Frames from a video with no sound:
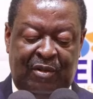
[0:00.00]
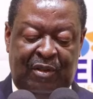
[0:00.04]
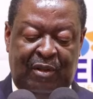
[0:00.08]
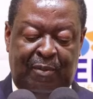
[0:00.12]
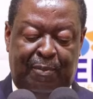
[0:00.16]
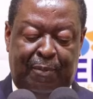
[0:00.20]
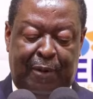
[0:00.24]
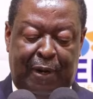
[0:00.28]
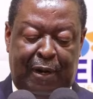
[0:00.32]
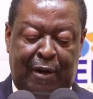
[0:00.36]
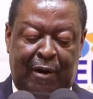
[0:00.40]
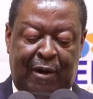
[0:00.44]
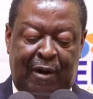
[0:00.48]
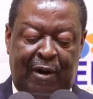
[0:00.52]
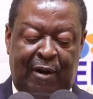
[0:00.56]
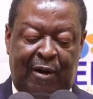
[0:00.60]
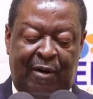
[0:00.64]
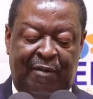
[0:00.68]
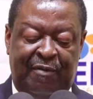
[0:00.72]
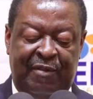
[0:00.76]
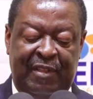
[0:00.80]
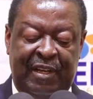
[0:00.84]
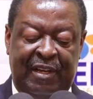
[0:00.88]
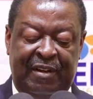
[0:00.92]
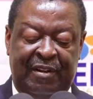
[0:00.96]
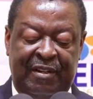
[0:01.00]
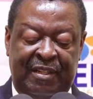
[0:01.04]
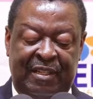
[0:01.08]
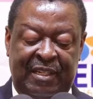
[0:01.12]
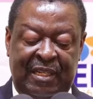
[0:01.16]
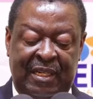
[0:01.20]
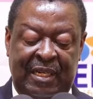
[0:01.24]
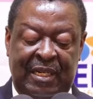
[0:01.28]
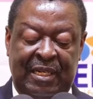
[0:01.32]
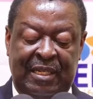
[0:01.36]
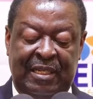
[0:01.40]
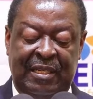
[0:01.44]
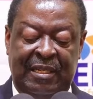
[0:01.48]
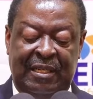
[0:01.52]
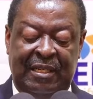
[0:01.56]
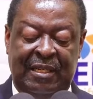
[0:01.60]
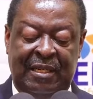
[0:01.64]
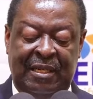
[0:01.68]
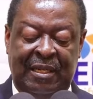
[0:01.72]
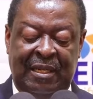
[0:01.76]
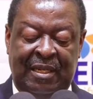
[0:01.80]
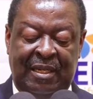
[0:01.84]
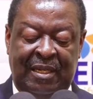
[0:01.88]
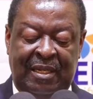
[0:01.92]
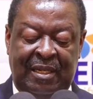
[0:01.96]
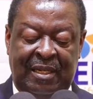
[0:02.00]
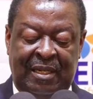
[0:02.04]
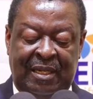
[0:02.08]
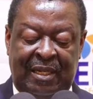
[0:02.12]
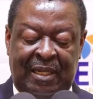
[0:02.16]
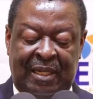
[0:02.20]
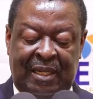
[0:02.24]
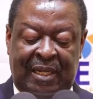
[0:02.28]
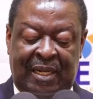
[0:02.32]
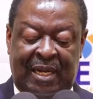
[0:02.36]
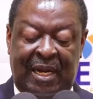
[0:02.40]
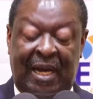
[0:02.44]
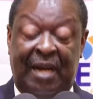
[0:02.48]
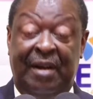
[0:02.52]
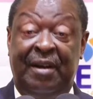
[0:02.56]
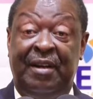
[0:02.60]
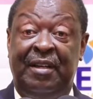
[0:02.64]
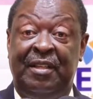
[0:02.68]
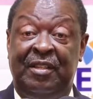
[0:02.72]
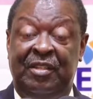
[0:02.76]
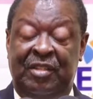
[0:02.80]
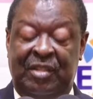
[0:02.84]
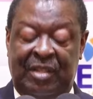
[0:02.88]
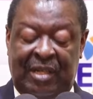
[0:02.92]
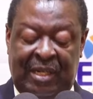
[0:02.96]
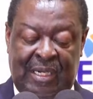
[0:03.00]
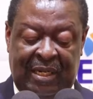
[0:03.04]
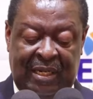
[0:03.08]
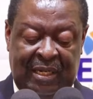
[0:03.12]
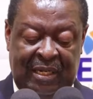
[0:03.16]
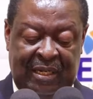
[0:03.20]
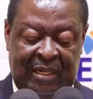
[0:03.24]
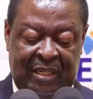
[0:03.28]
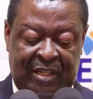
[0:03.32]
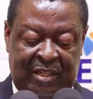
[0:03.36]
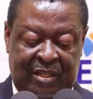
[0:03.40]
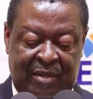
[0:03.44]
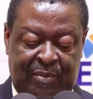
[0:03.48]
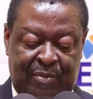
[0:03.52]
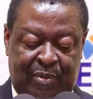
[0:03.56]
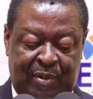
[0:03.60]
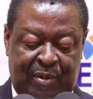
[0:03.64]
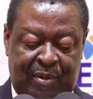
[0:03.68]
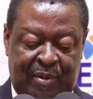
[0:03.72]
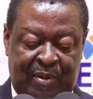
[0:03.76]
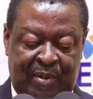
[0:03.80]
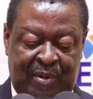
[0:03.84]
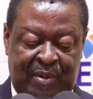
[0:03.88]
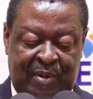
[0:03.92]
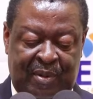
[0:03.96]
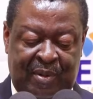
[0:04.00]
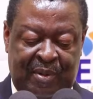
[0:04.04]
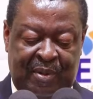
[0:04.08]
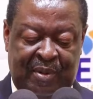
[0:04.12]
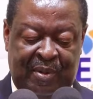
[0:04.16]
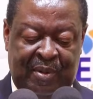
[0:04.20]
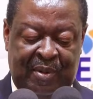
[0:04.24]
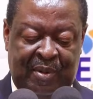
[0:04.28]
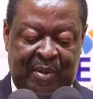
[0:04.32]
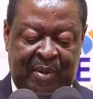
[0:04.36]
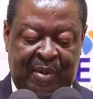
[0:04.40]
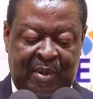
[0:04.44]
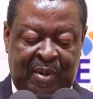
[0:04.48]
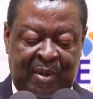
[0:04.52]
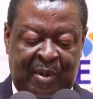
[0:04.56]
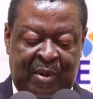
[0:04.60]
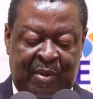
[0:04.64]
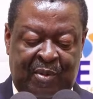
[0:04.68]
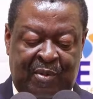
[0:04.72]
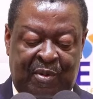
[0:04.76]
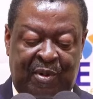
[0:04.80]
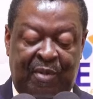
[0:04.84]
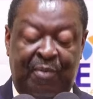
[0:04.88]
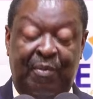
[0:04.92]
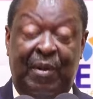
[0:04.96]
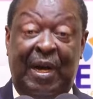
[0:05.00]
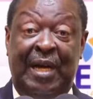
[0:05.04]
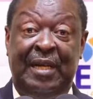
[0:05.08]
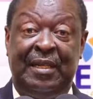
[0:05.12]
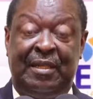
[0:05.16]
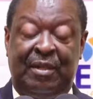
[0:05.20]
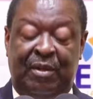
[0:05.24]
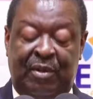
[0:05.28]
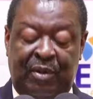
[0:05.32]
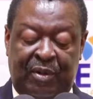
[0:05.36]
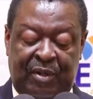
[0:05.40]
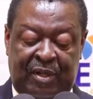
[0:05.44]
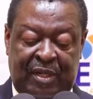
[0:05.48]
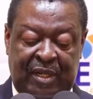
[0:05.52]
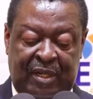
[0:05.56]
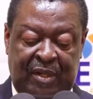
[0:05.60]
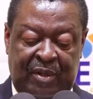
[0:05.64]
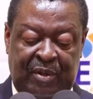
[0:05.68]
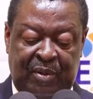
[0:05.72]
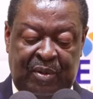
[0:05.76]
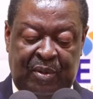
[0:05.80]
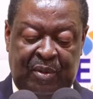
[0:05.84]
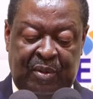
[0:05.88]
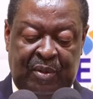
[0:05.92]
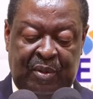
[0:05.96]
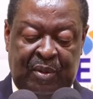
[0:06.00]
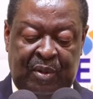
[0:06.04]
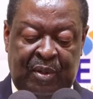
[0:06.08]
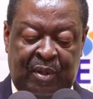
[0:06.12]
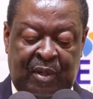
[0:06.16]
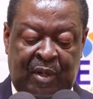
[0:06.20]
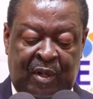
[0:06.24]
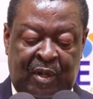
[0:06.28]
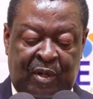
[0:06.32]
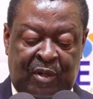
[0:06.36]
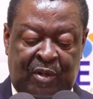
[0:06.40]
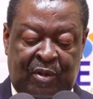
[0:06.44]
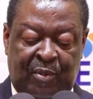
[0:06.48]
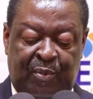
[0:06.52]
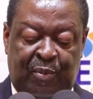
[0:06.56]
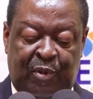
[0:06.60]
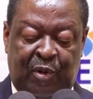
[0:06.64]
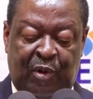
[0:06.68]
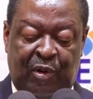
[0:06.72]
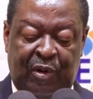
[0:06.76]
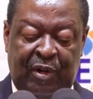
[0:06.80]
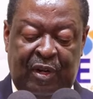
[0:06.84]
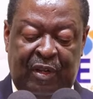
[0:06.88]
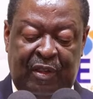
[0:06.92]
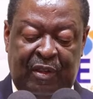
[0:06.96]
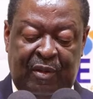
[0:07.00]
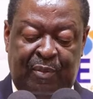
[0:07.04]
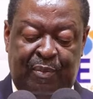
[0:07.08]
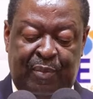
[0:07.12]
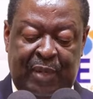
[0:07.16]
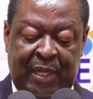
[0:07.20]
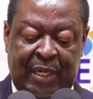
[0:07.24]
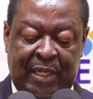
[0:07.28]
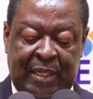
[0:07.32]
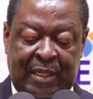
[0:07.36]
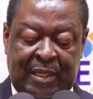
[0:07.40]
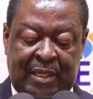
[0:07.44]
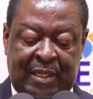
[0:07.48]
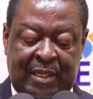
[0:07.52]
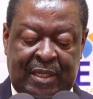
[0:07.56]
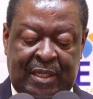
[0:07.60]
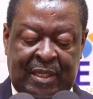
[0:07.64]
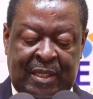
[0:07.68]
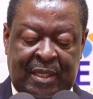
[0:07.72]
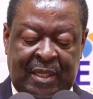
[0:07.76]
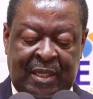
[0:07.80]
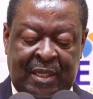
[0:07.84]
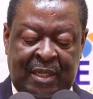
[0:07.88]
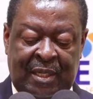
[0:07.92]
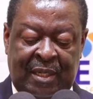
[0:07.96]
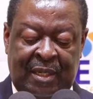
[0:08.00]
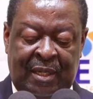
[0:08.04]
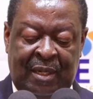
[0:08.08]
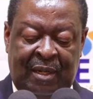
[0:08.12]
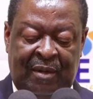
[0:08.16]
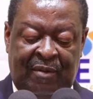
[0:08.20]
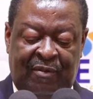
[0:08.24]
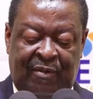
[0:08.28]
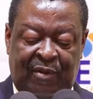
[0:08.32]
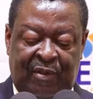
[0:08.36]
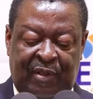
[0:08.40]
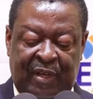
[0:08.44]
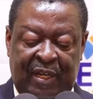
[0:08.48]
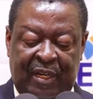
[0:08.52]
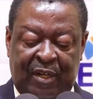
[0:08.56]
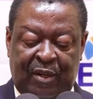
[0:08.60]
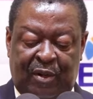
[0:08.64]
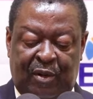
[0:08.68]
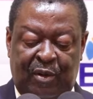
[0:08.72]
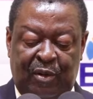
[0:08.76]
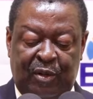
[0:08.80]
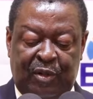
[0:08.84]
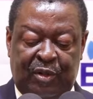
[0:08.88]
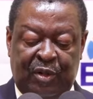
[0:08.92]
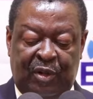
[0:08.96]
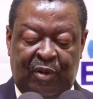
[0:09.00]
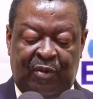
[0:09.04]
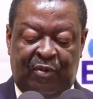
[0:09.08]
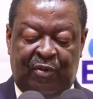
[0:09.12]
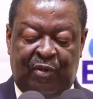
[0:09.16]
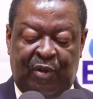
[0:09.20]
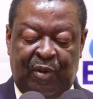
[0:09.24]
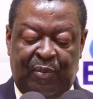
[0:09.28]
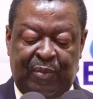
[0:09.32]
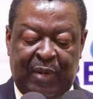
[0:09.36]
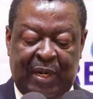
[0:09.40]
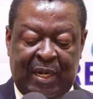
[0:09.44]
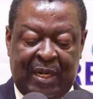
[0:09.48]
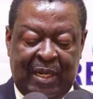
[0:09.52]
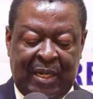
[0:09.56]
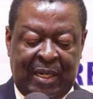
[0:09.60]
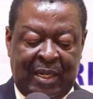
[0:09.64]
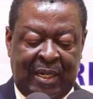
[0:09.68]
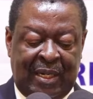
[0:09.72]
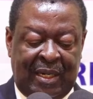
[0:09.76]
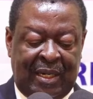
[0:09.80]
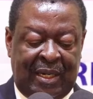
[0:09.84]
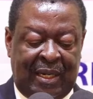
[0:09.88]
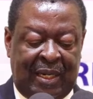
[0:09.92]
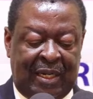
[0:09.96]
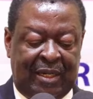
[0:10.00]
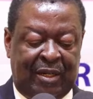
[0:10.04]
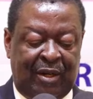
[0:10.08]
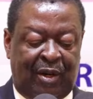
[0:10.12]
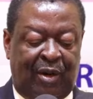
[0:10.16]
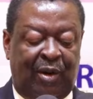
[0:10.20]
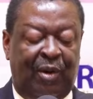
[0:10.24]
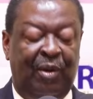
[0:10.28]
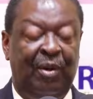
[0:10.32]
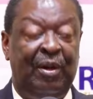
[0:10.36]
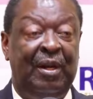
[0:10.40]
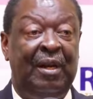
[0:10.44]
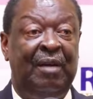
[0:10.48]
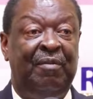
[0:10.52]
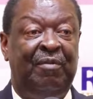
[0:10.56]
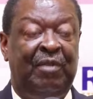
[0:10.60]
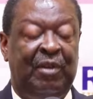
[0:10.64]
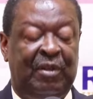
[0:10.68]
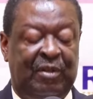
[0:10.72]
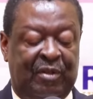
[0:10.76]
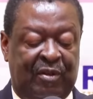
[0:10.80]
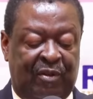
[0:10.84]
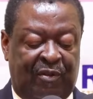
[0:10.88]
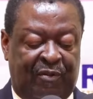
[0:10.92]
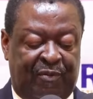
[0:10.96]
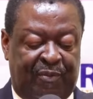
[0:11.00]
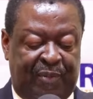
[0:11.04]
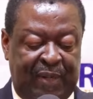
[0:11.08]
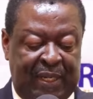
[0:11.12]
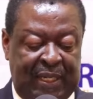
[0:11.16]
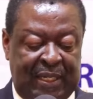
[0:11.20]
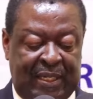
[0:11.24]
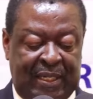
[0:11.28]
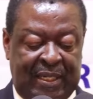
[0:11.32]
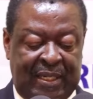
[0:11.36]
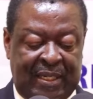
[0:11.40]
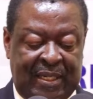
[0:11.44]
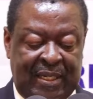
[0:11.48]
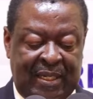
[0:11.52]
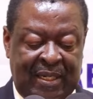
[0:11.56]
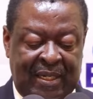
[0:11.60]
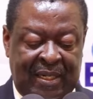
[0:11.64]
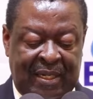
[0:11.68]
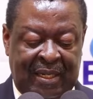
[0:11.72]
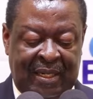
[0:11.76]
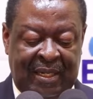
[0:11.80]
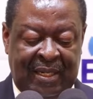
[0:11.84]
to the power of their resilience, courage, and leadership. We must continue to broaden the base for the inclusion of women at all levels of peace